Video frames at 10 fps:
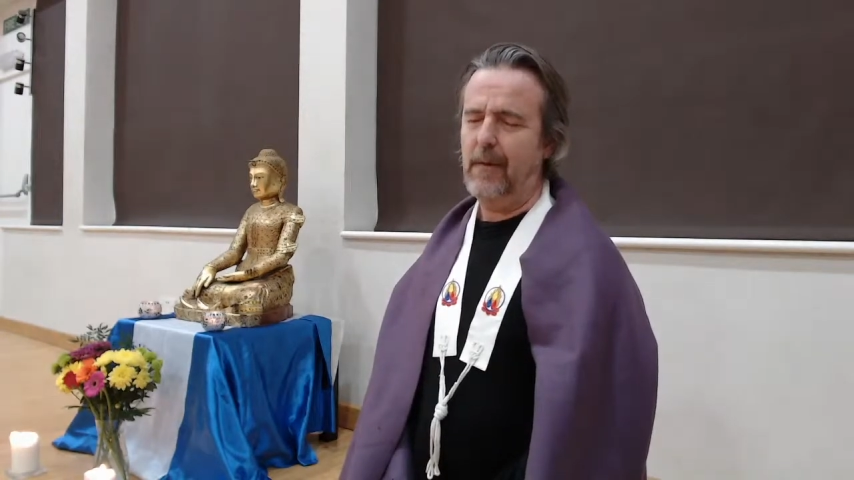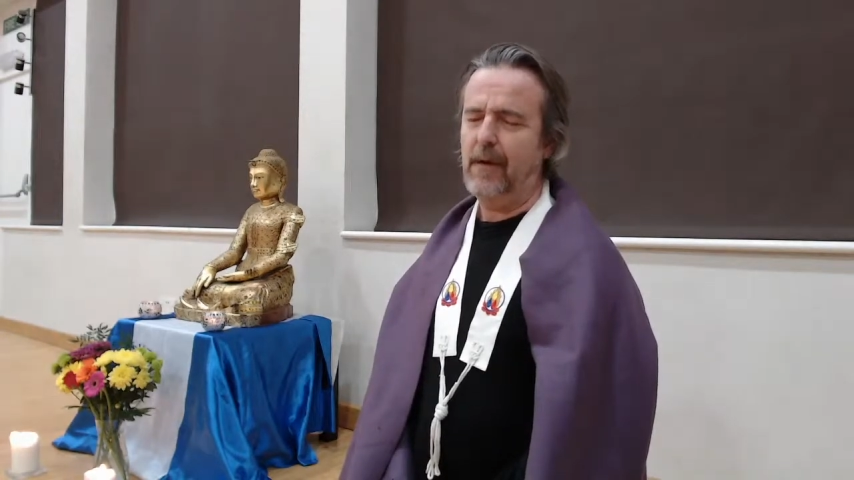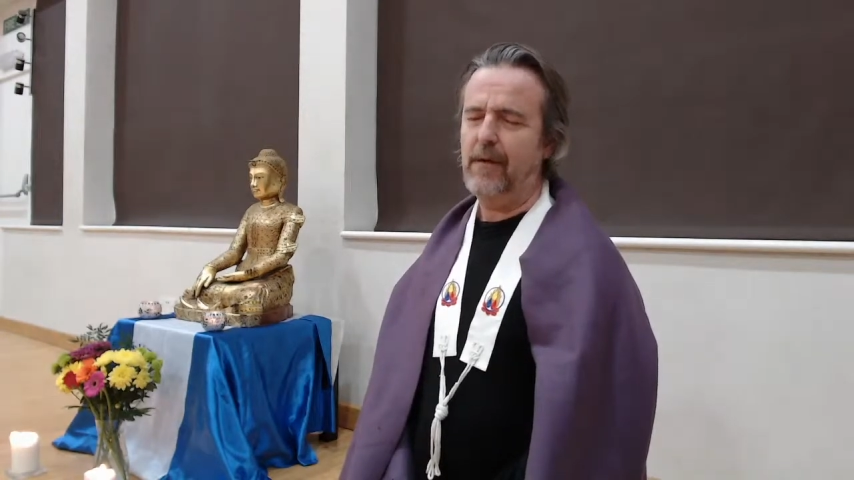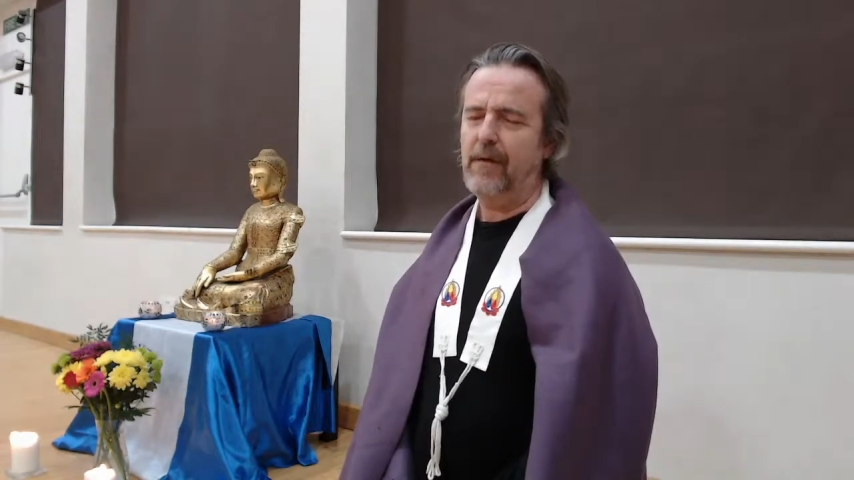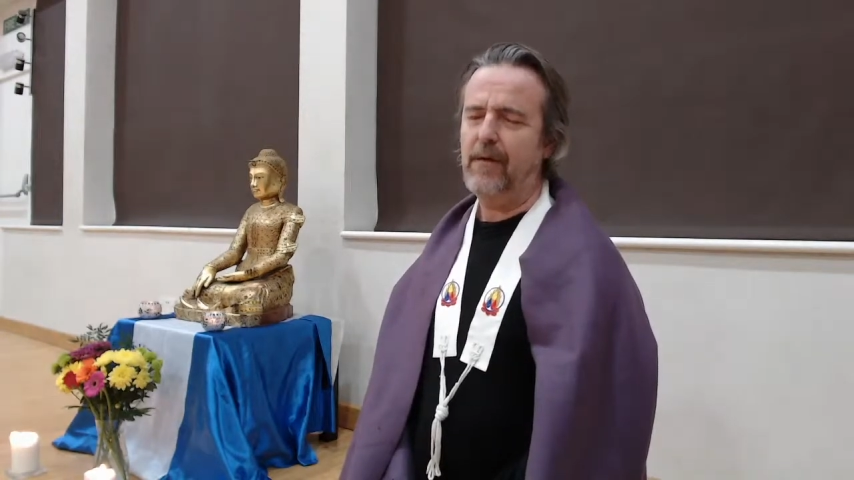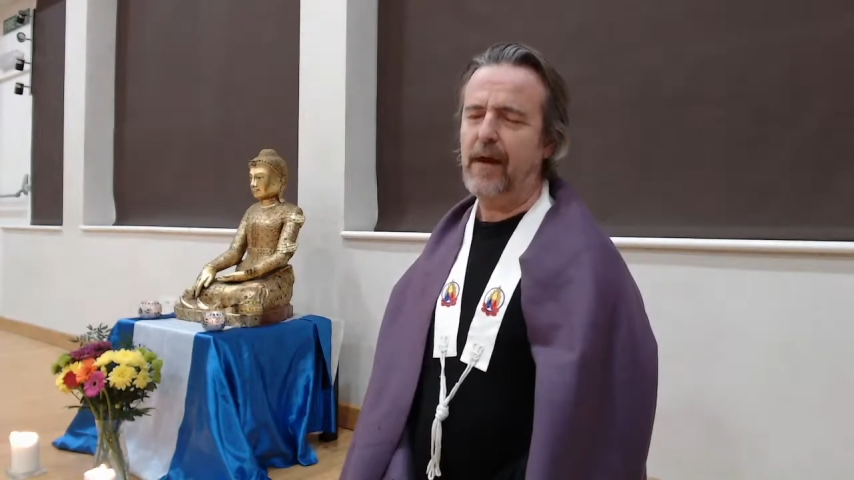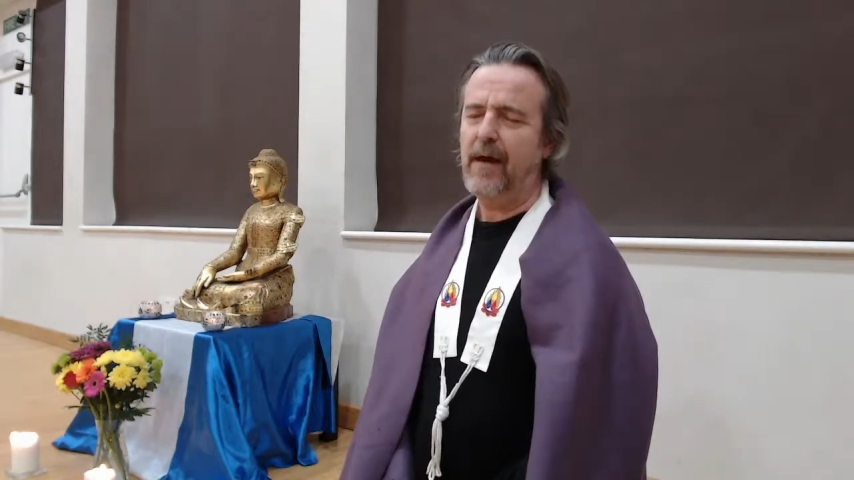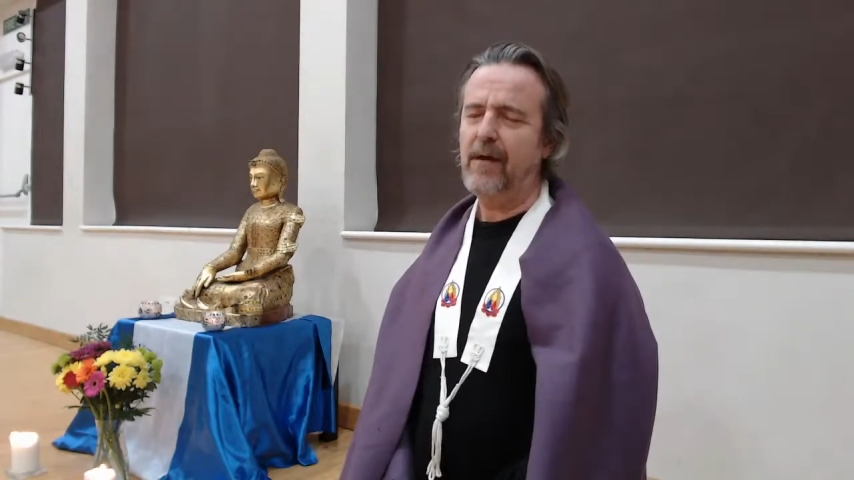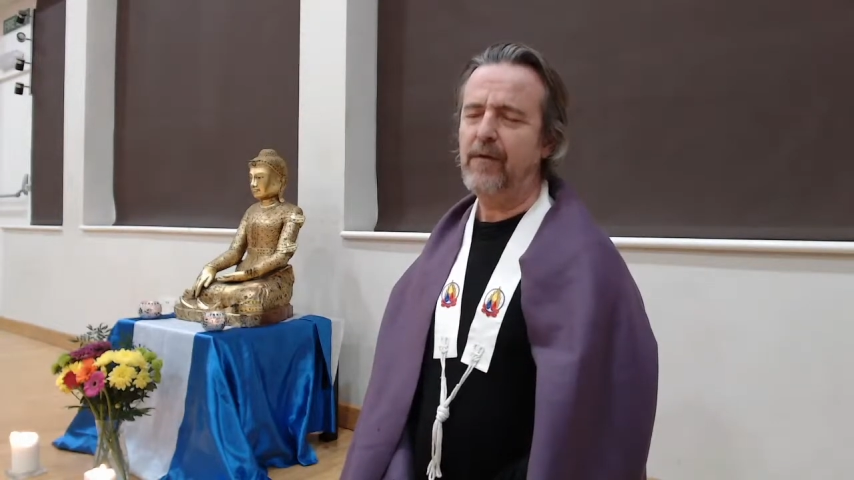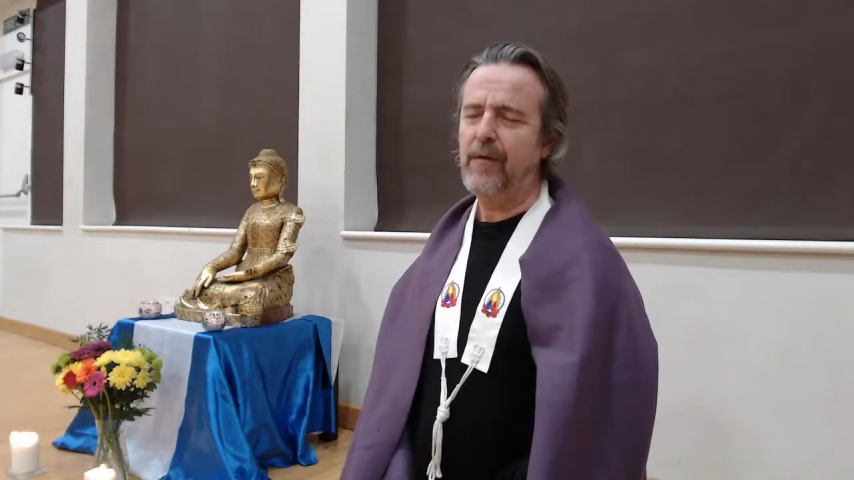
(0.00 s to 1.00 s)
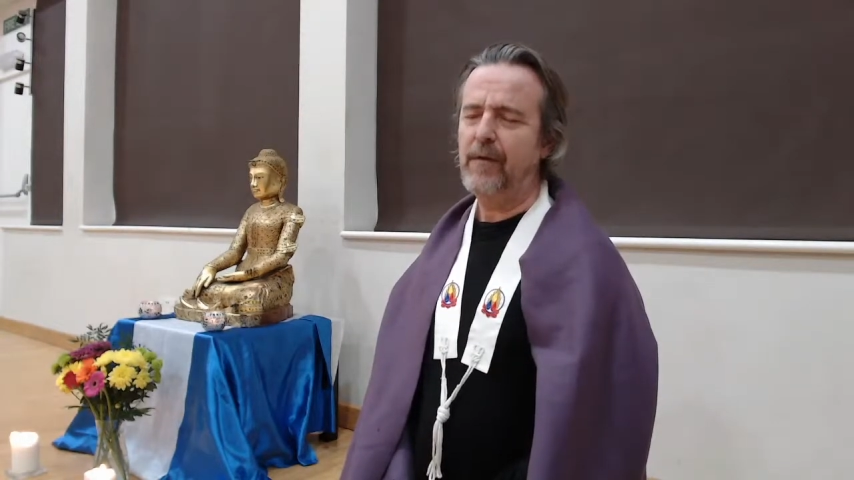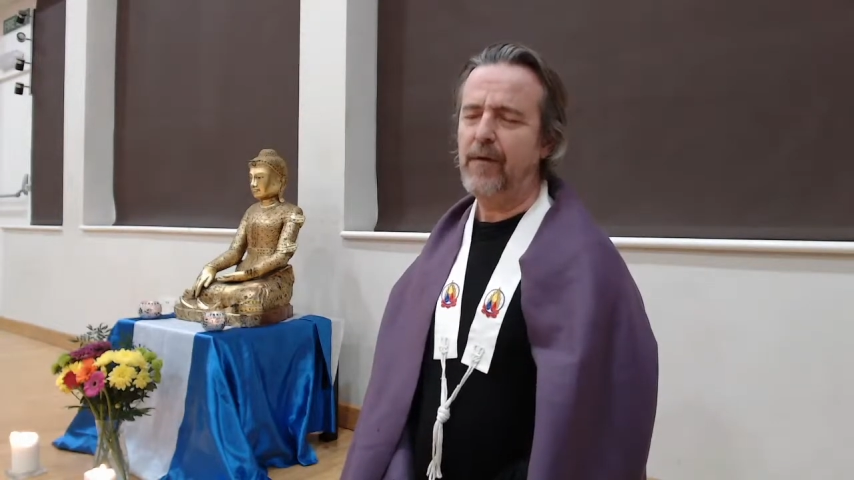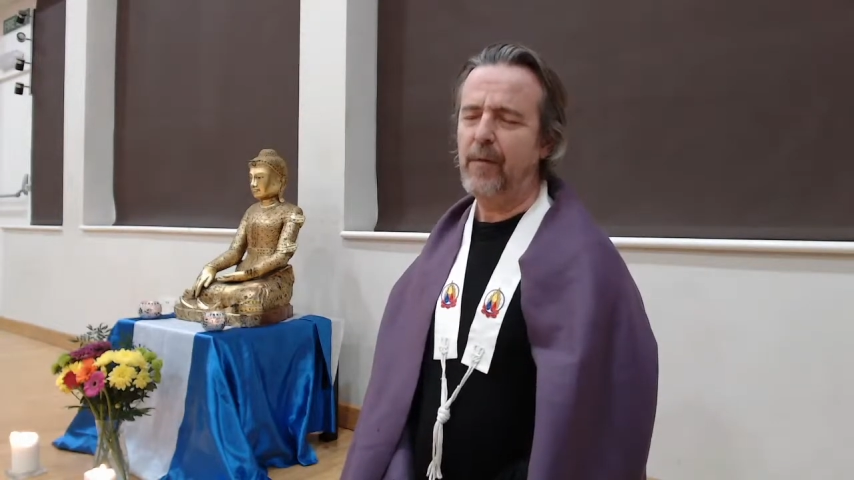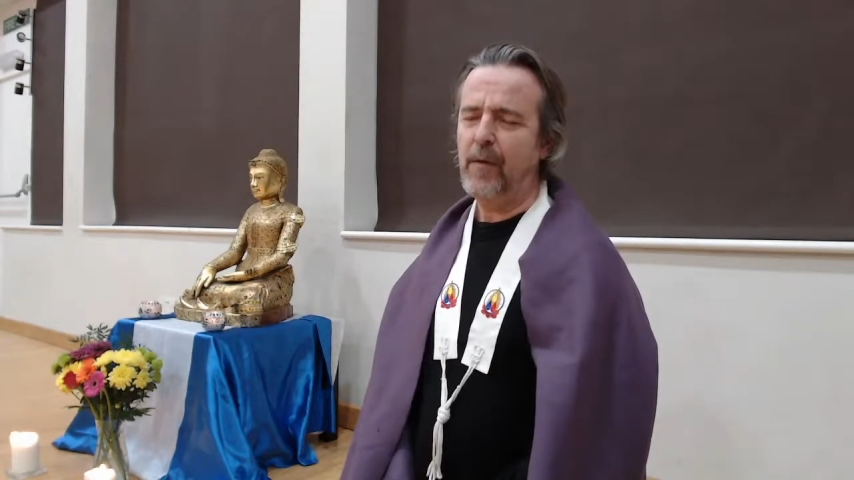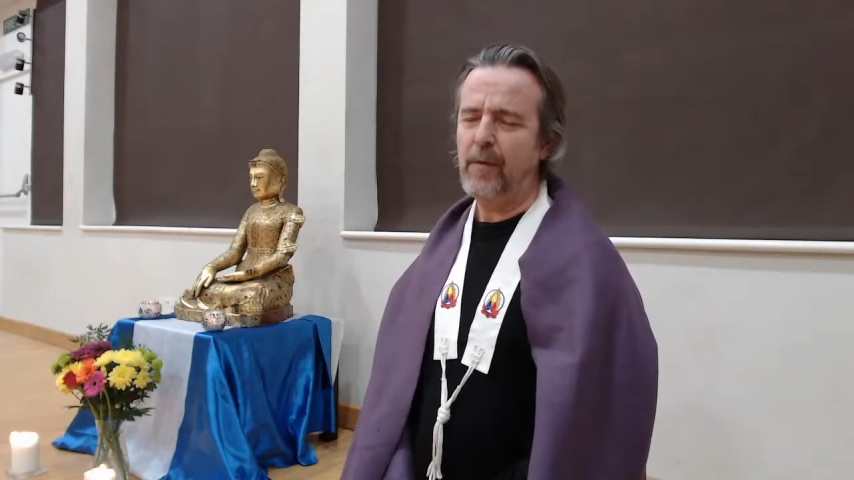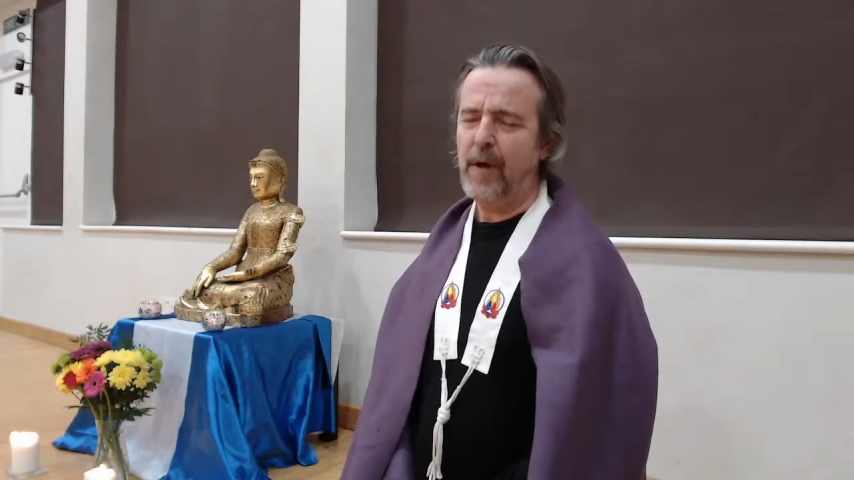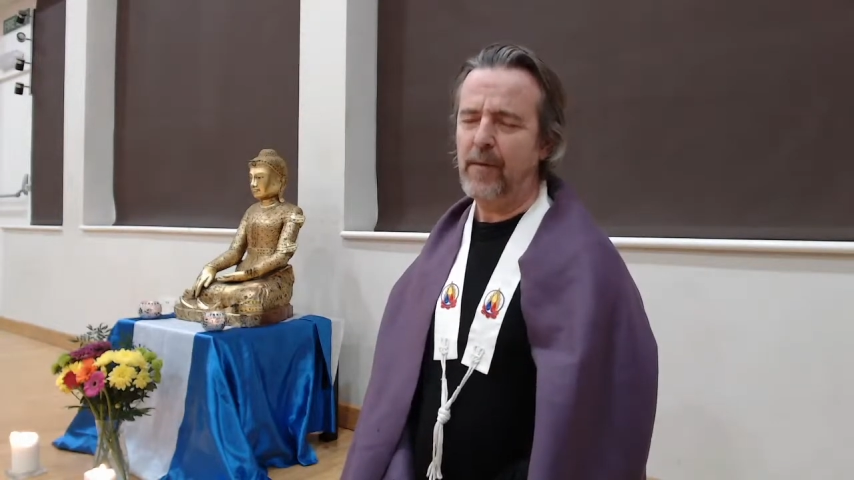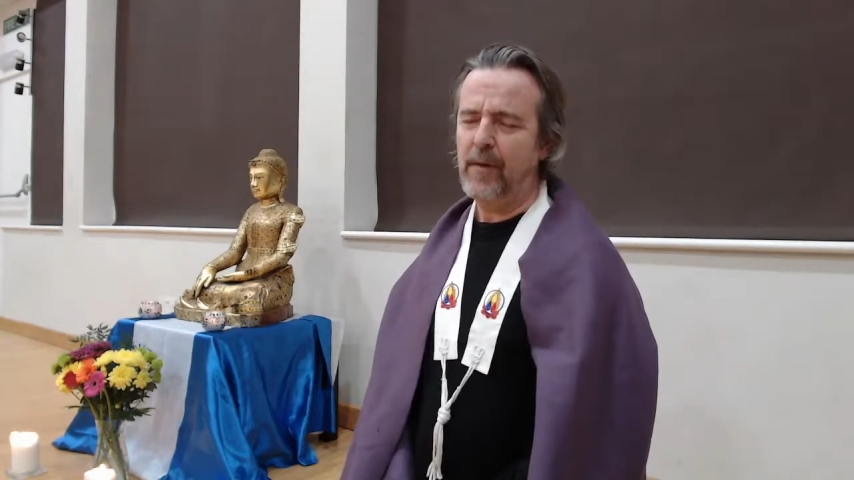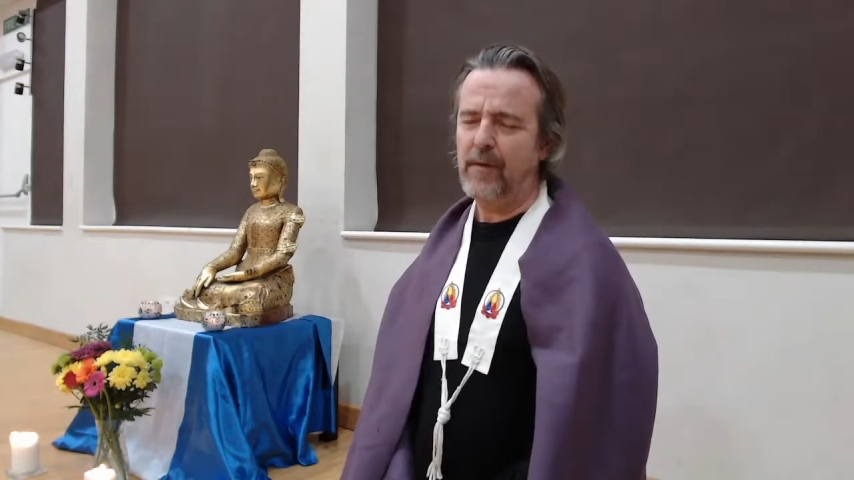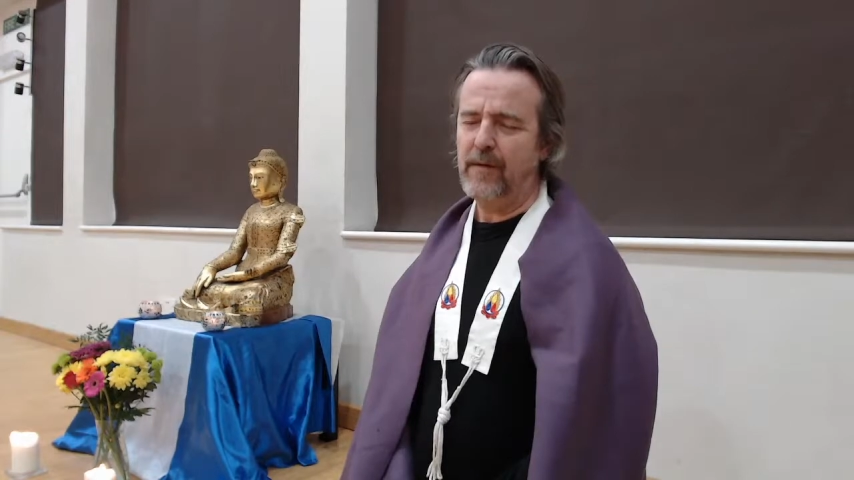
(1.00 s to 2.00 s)
Just staying for a few more
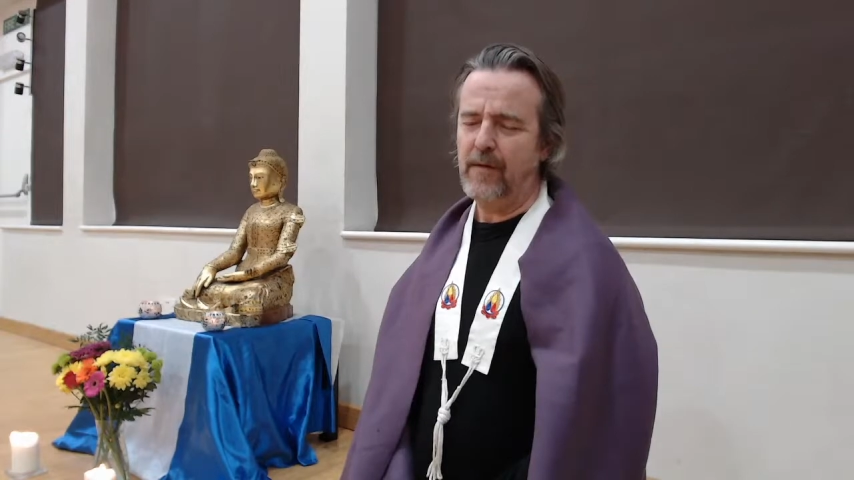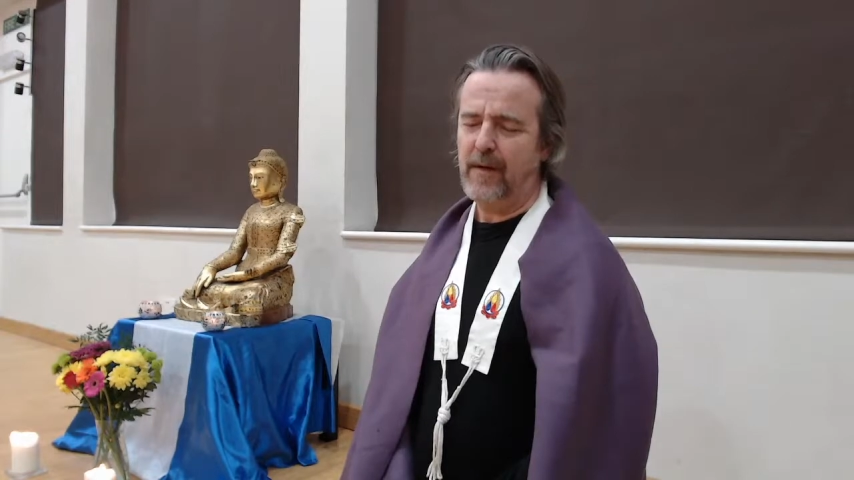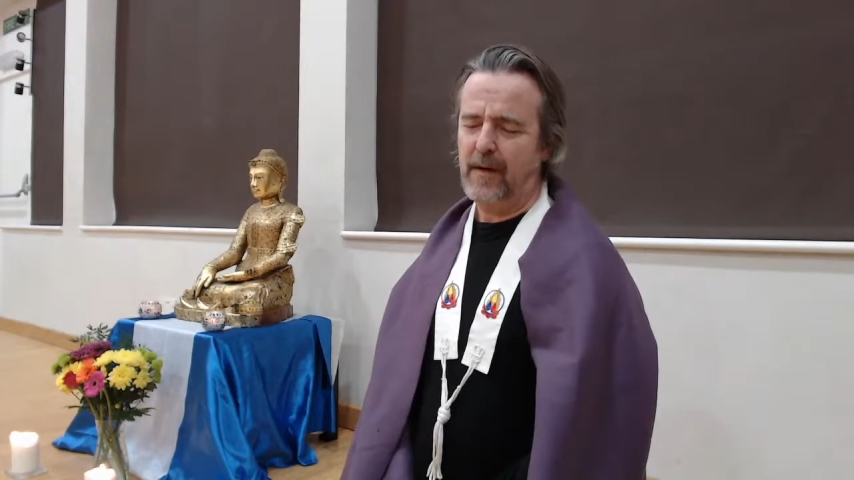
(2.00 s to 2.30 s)
moments